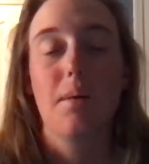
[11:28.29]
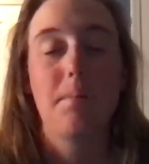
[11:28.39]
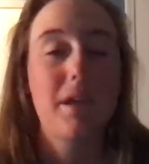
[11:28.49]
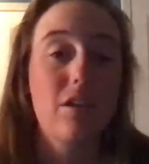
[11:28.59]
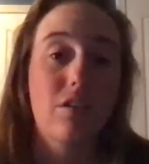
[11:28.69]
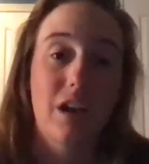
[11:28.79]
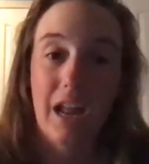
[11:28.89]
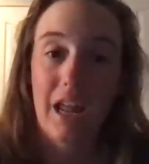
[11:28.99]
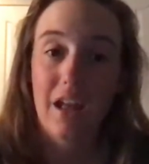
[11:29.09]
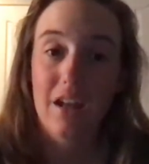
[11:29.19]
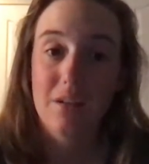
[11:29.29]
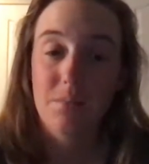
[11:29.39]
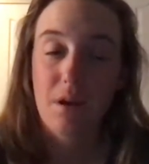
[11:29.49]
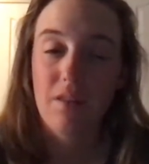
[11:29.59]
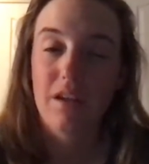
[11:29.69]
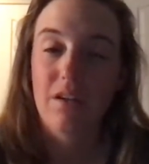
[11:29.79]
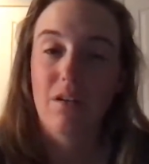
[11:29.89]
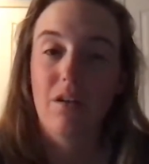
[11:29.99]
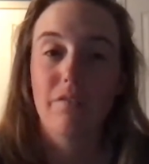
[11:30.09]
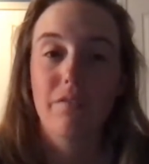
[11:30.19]
Peter and Molly,
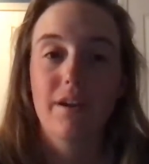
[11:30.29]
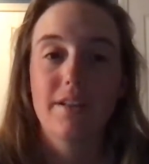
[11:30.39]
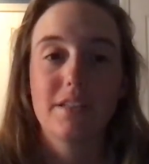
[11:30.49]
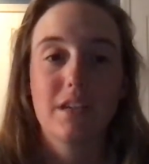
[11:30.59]
are all friends.